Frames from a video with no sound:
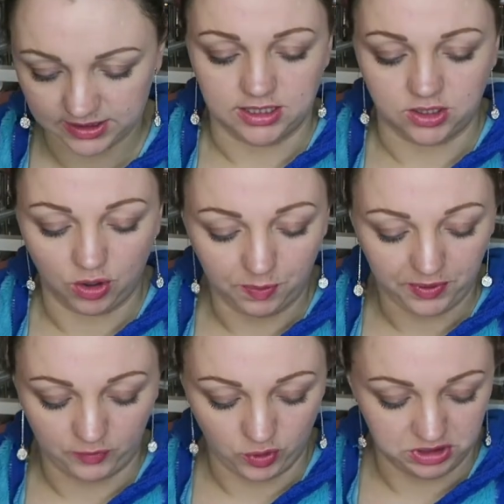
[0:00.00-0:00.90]
There's a couple
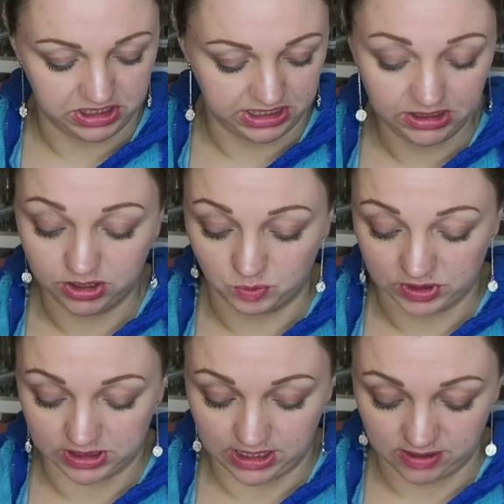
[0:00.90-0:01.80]
of good dinted
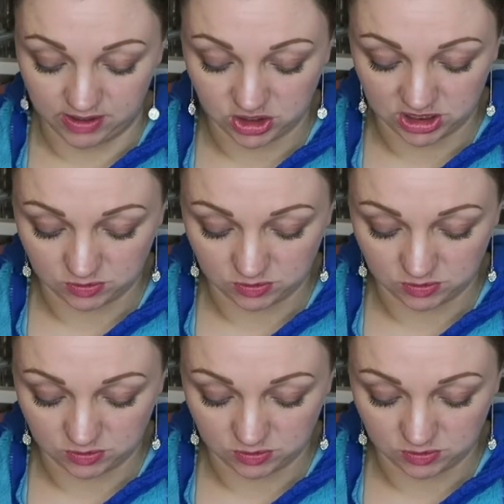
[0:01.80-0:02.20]
ones in here actually